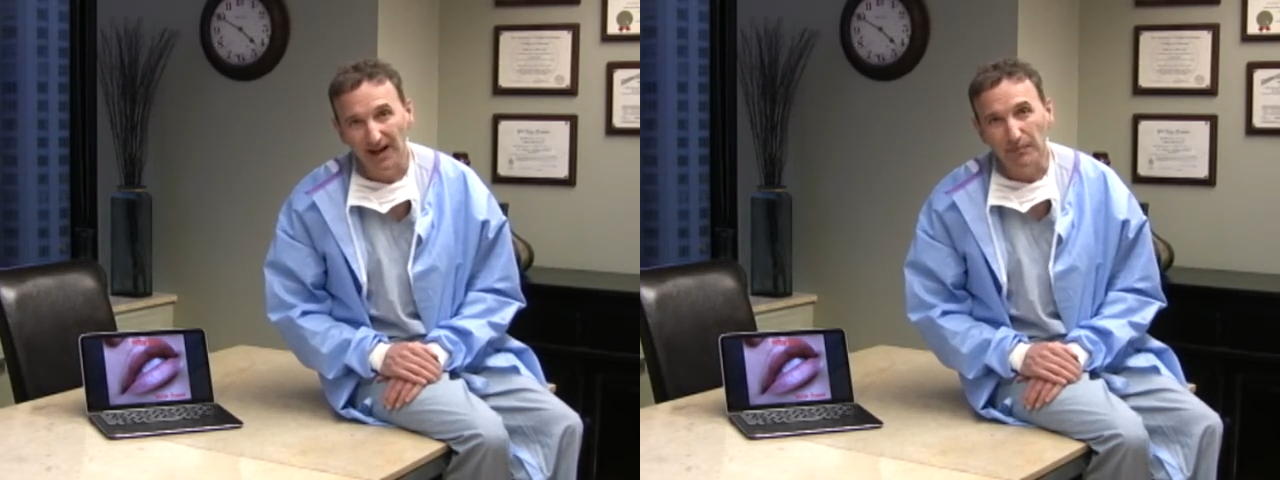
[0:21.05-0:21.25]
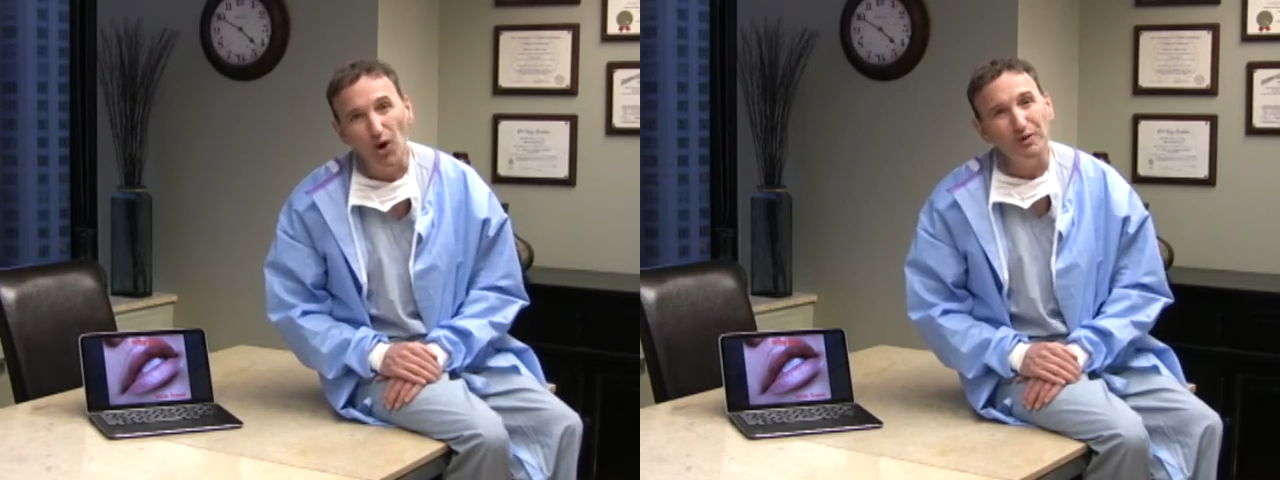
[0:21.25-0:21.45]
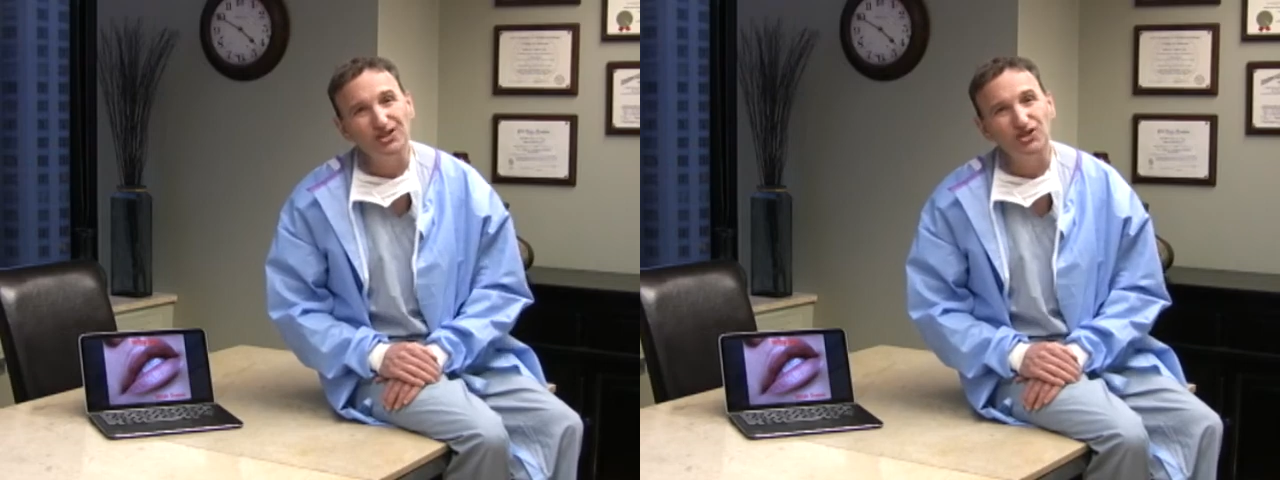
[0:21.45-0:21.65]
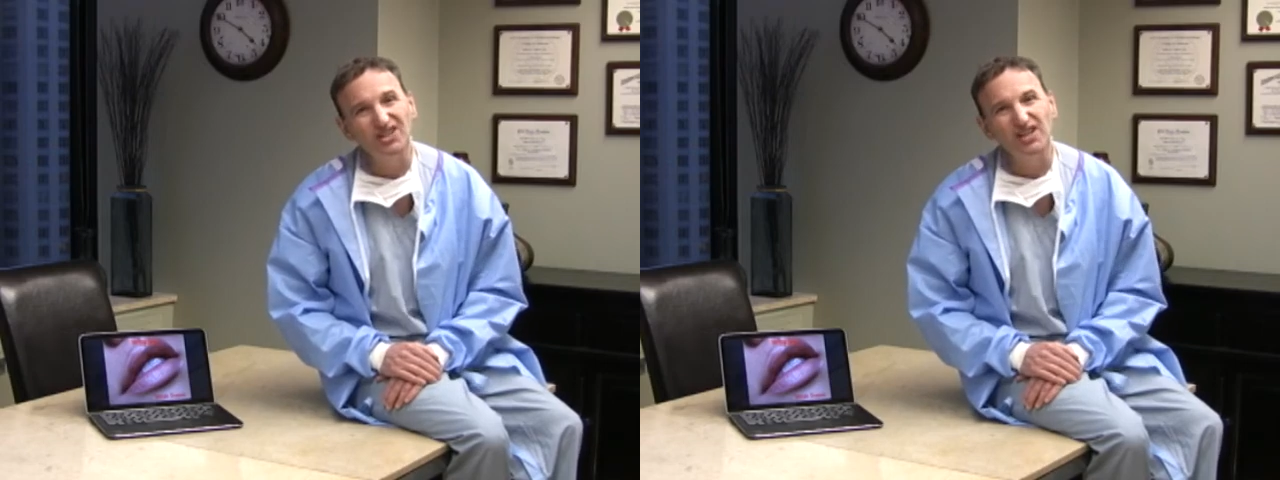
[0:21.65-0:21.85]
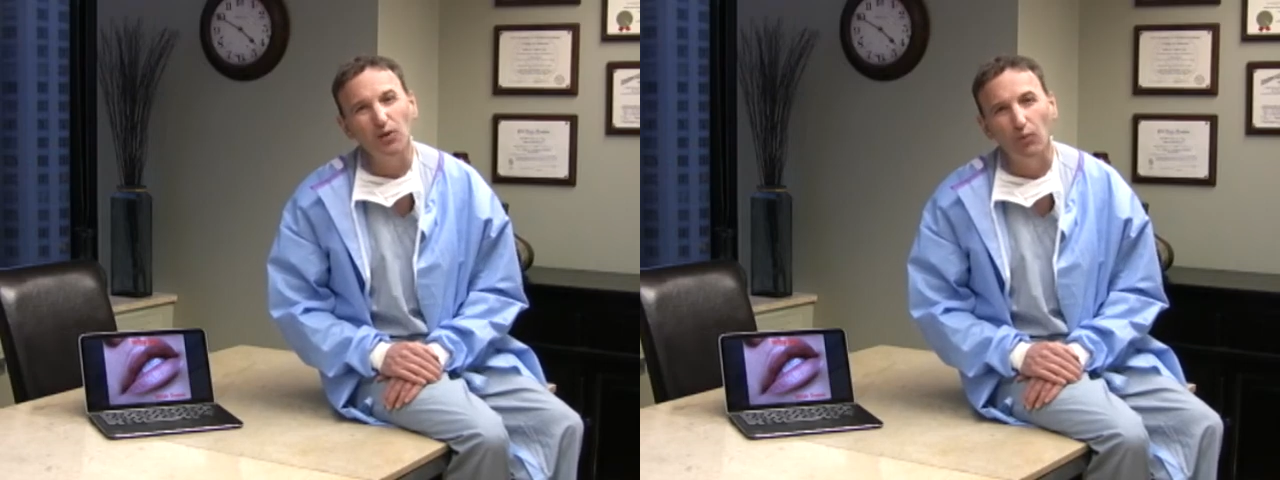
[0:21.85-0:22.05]
I'm always
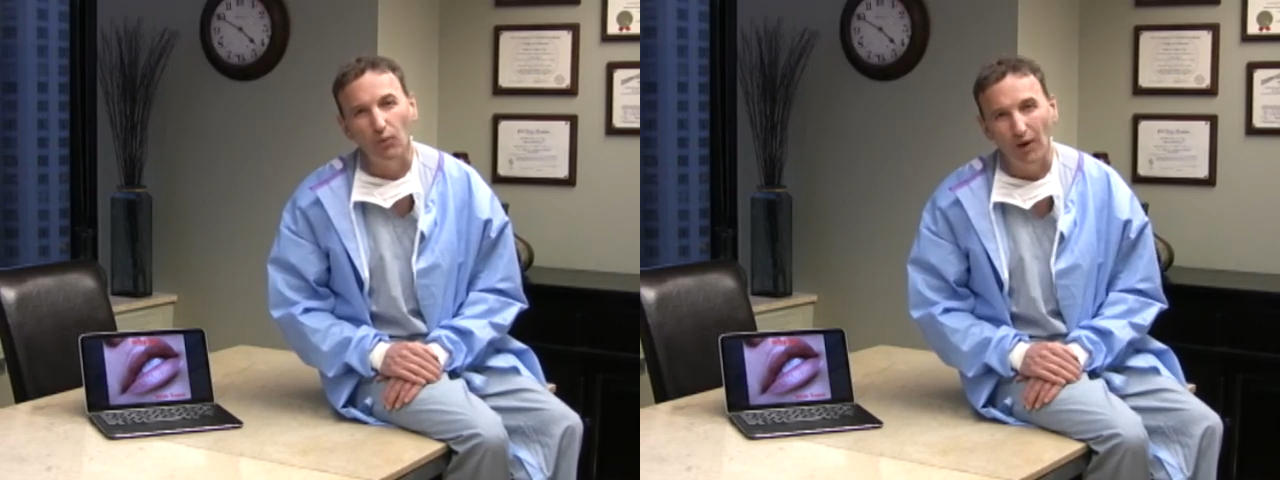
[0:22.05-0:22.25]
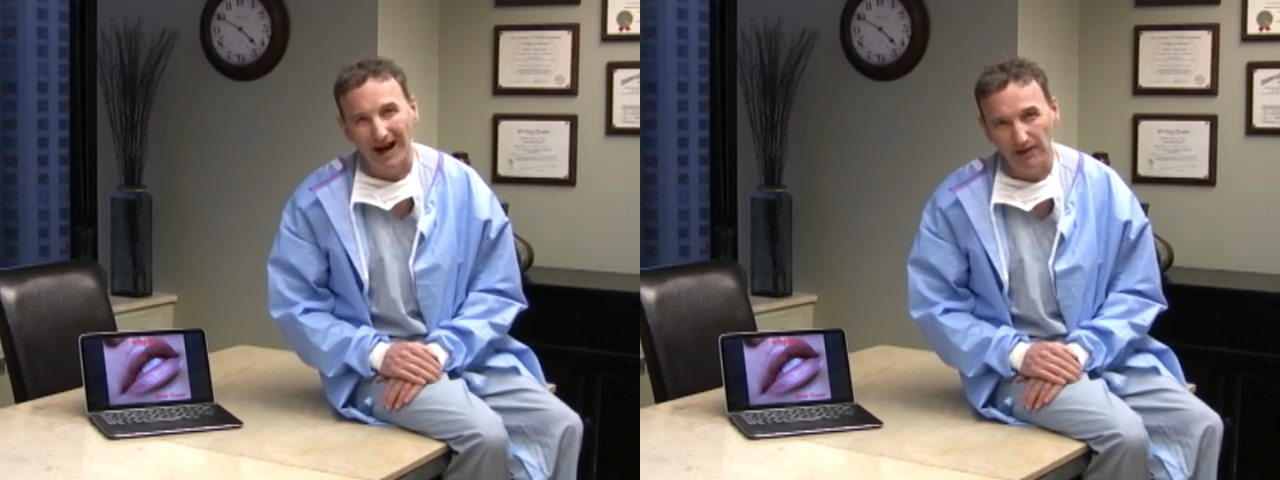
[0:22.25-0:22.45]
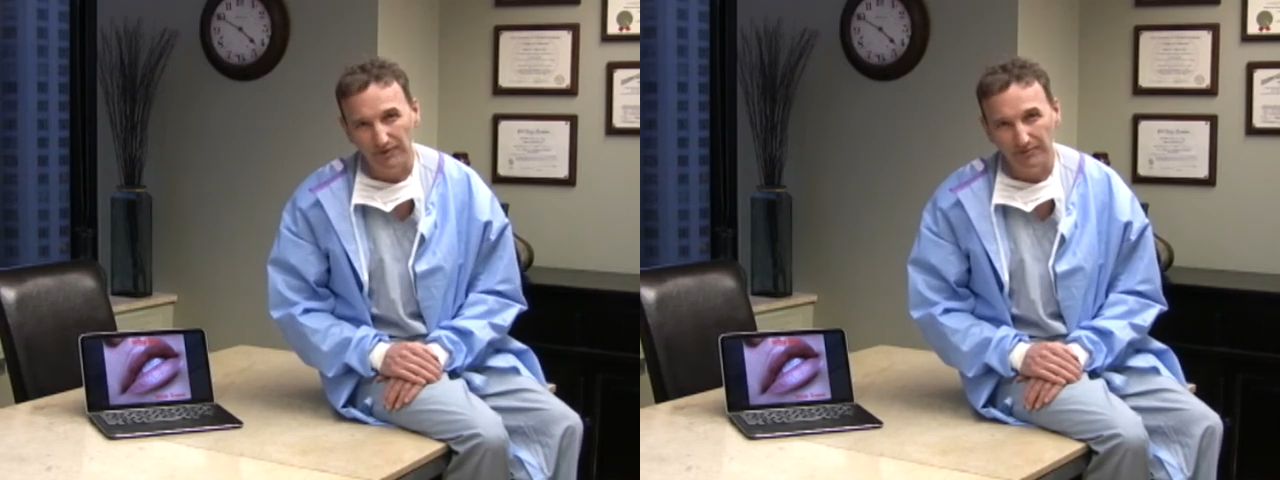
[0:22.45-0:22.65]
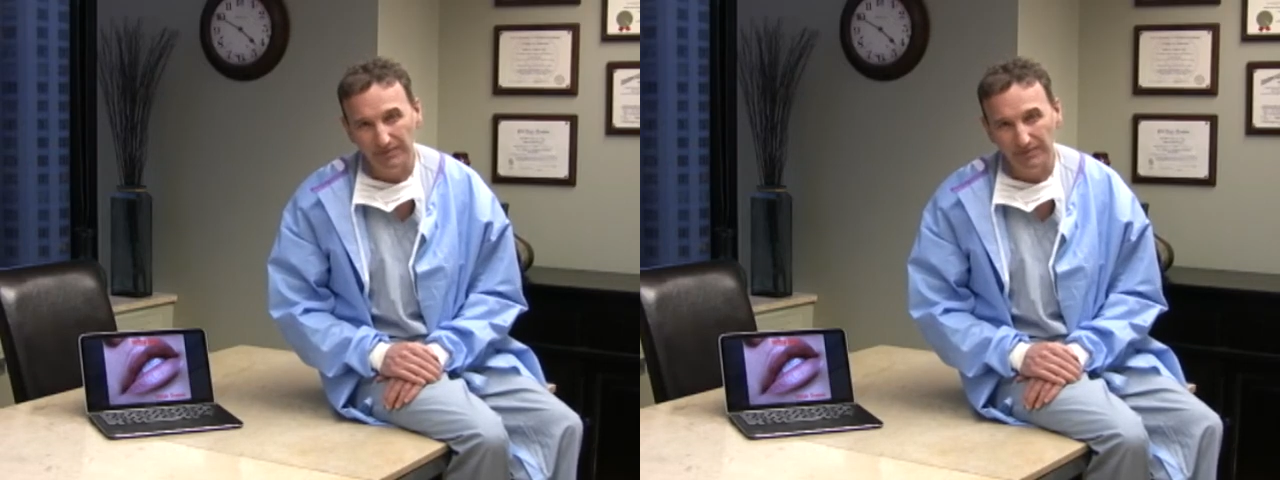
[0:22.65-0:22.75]
interested in the why